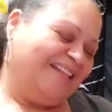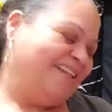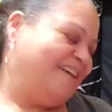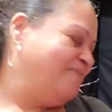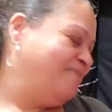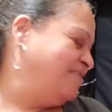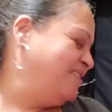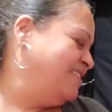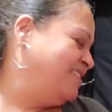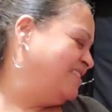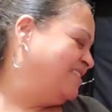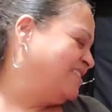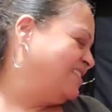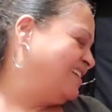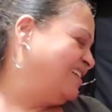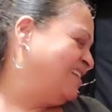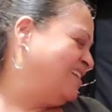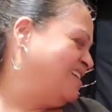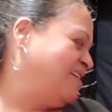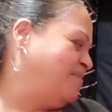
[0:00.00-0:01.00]
let me just
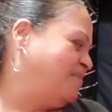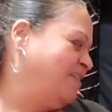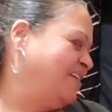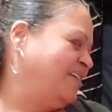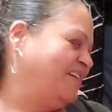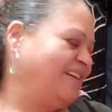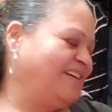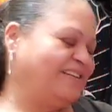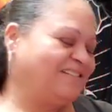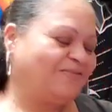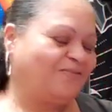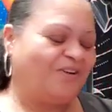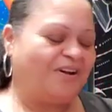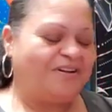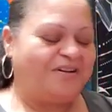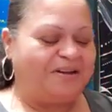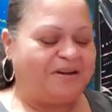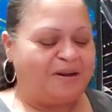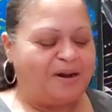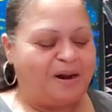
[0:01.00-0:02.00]
get a couple of these for
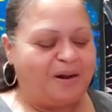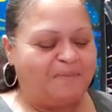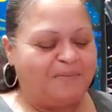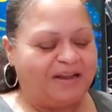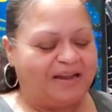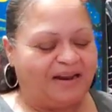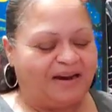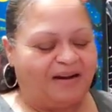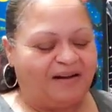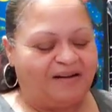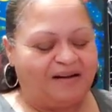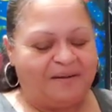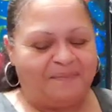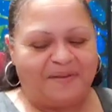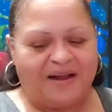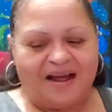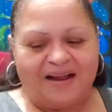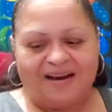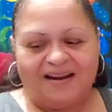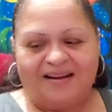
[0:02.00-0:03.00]
you and then I'm going to get on
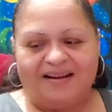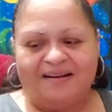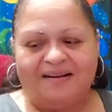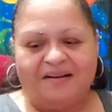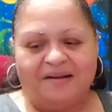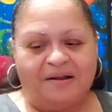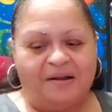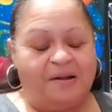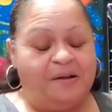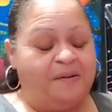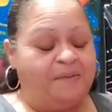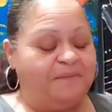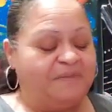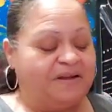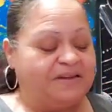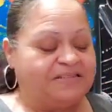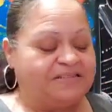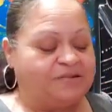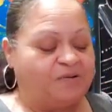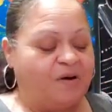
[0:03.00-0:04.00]
up out of here.
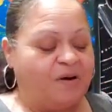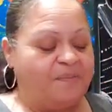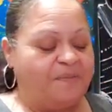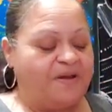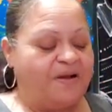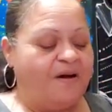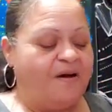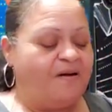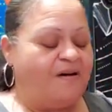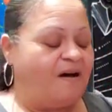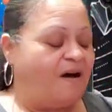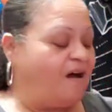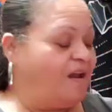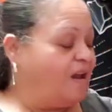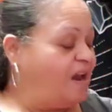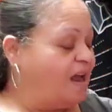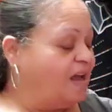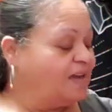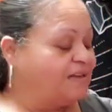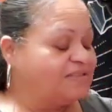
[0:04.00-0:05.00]
But Scorpio,
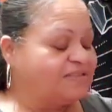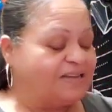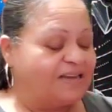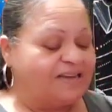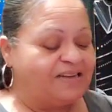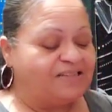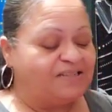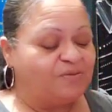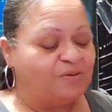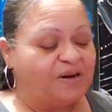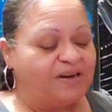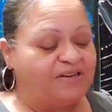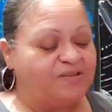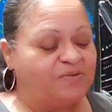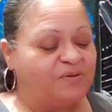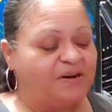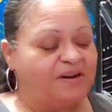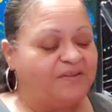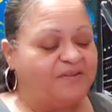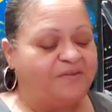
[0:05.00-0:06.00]
all I can say is
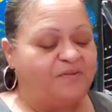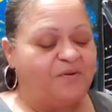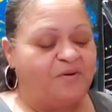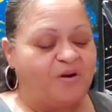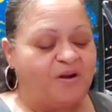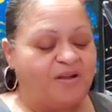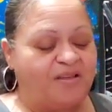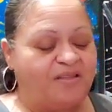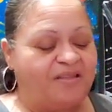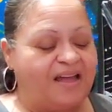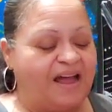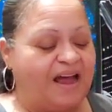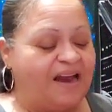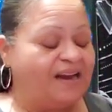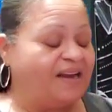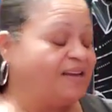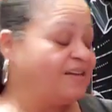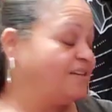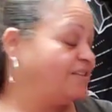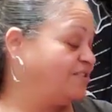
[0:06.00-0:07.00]
2024, that
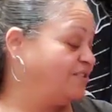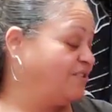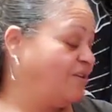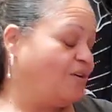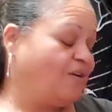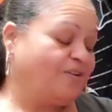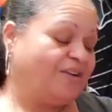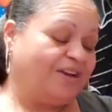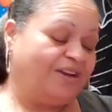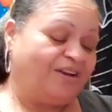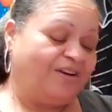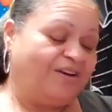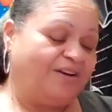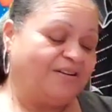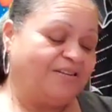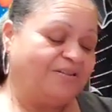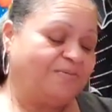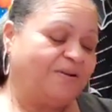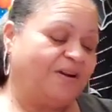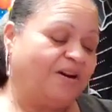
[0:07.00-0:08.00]
is your
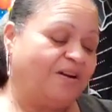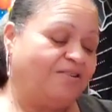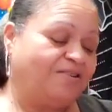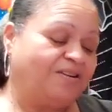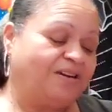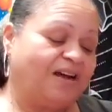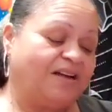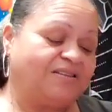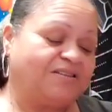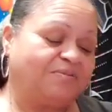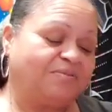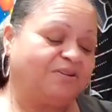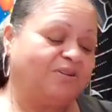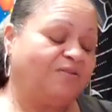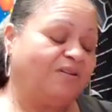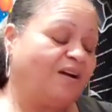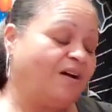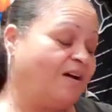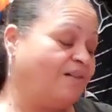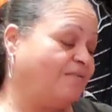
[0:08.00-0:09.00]
year, sweetheart. You got some
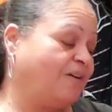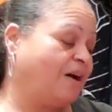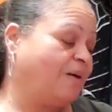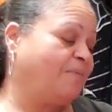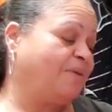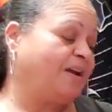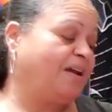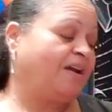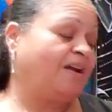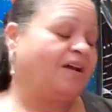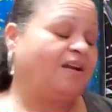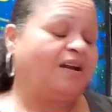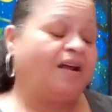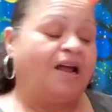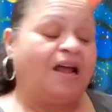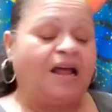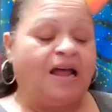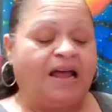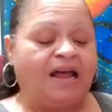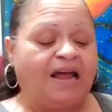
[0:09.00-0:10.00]
new love coming in
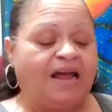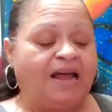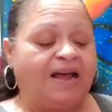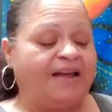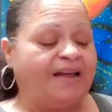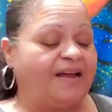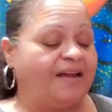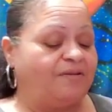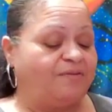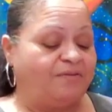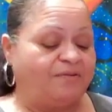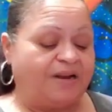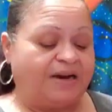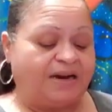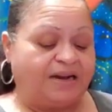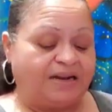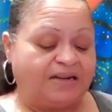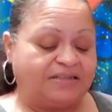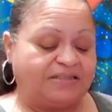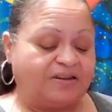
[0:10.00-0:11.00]
and getting rid
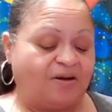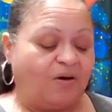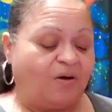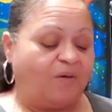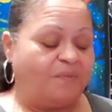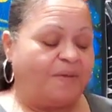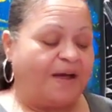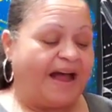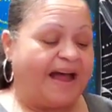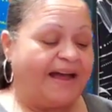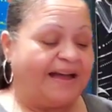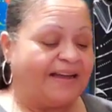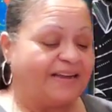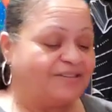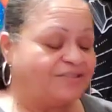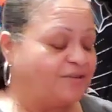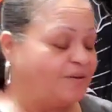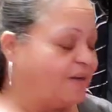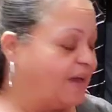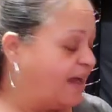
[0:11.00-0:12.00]
of this old
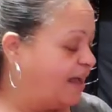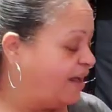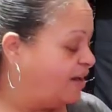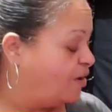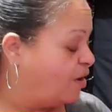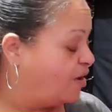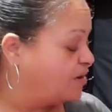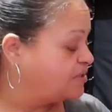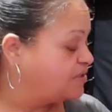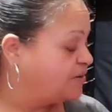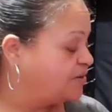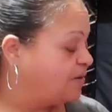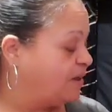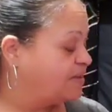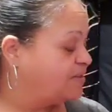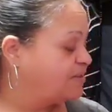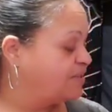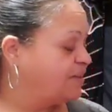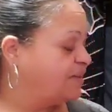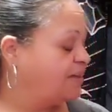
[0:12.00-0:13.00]
baggage, okay? And also
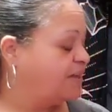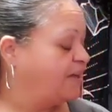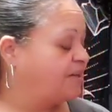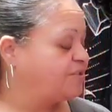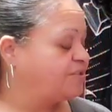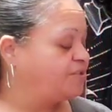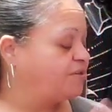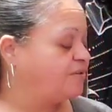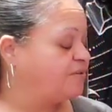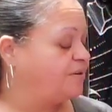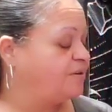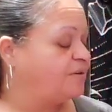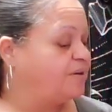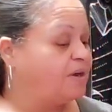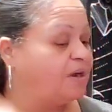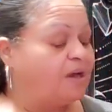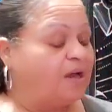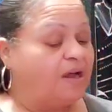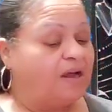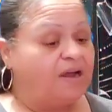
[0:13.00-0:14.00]
I see that you're
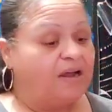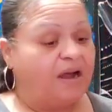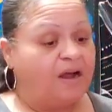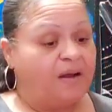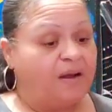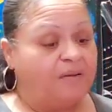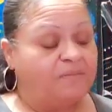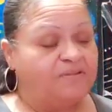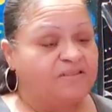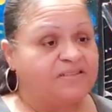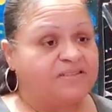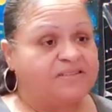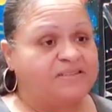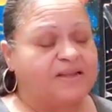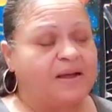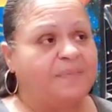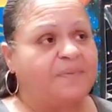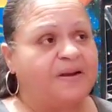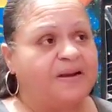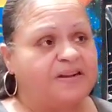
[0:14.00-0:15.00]
um,
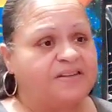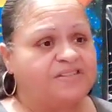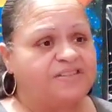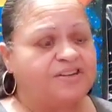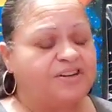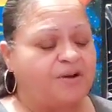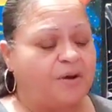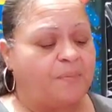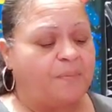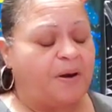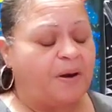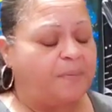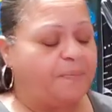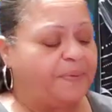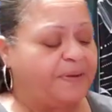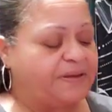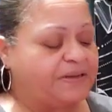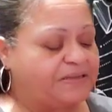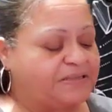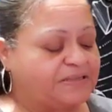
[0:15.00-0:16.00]
stepping into your
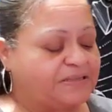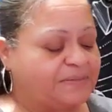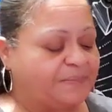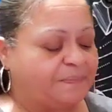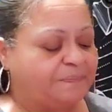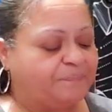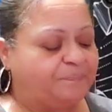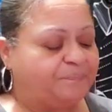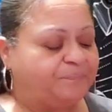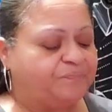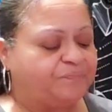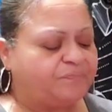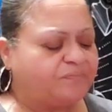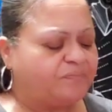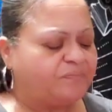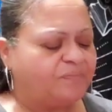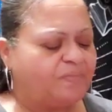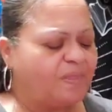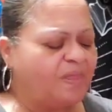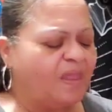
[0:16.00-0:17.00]
purpose.
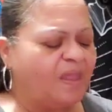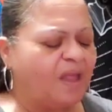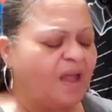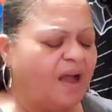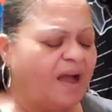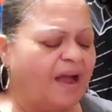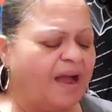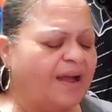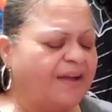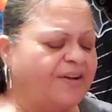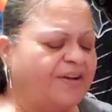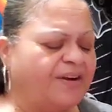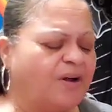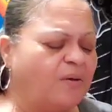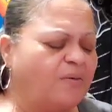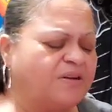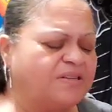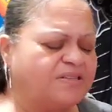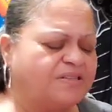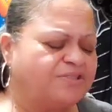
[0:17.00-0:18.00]
And you
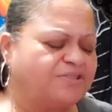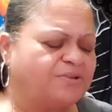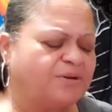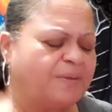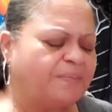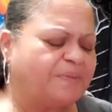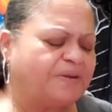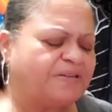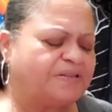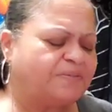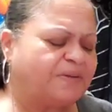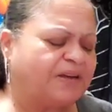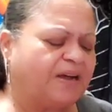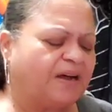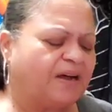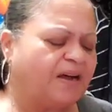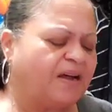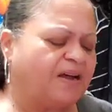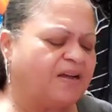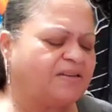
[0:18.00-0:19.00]
know what's the trip is
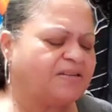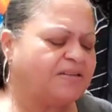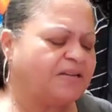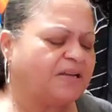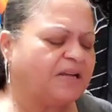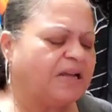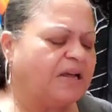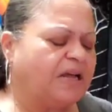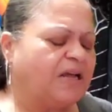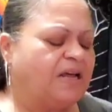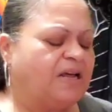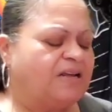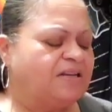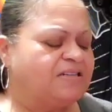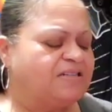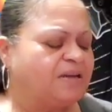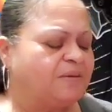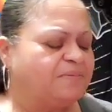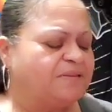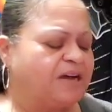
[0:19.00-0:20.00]
because
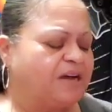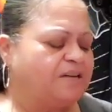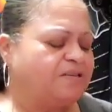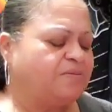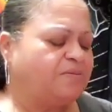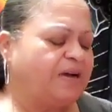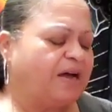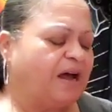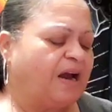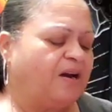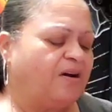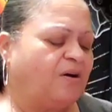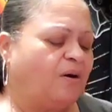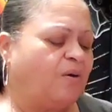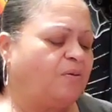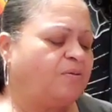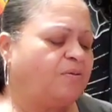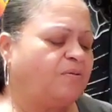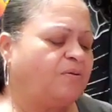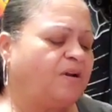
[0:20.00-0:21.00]
sometimes we got to
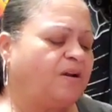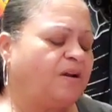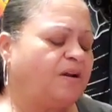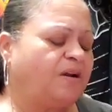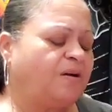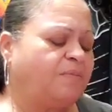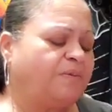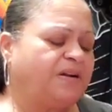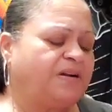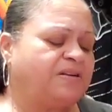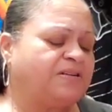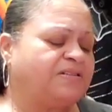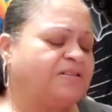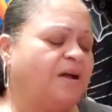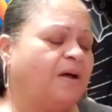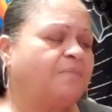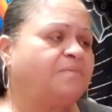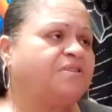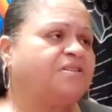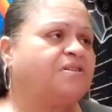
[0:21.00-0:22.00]
go through a little bit of
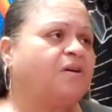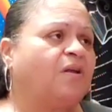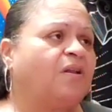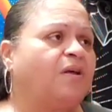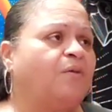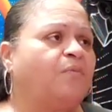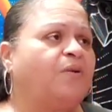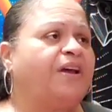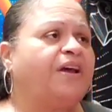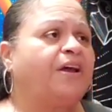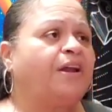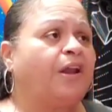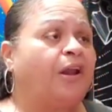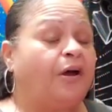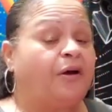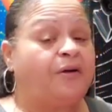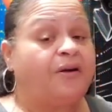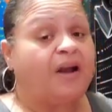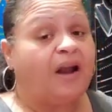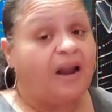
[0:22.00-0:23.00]
something so that we can
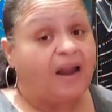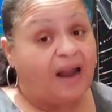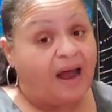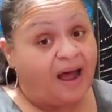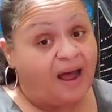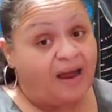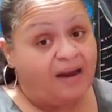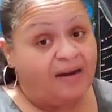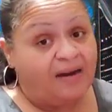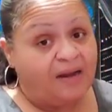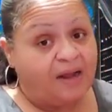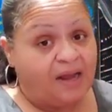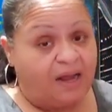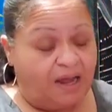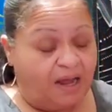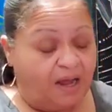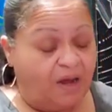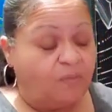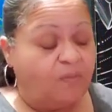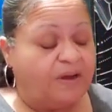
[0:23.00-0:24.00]
learn a lot
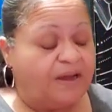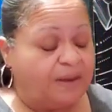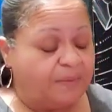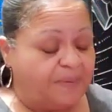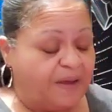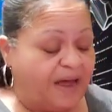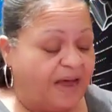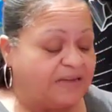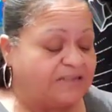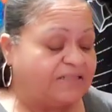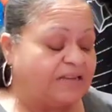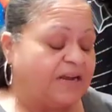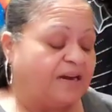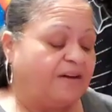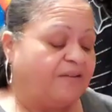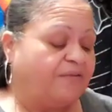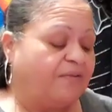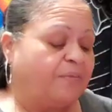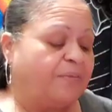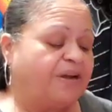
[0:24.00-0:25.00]
and we can pass that
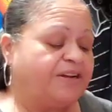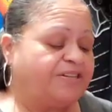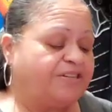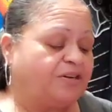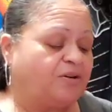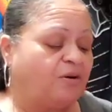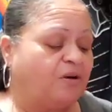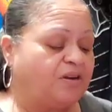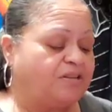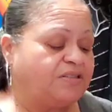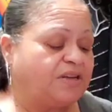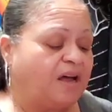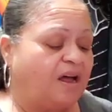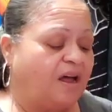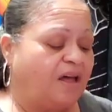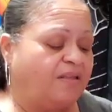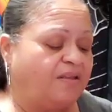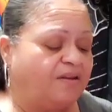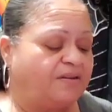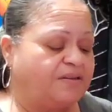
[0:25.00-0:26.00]
information on to
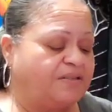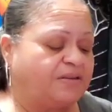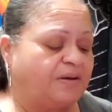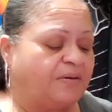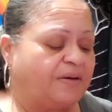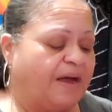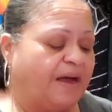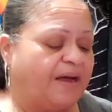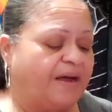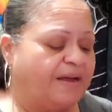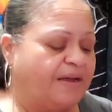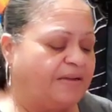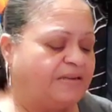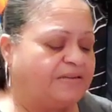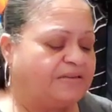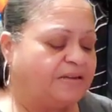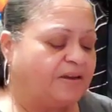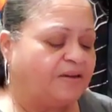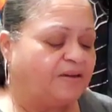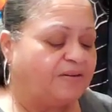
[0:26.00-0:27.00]
others, okay?
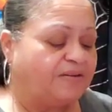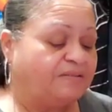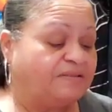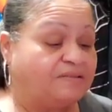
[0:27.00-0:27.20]
So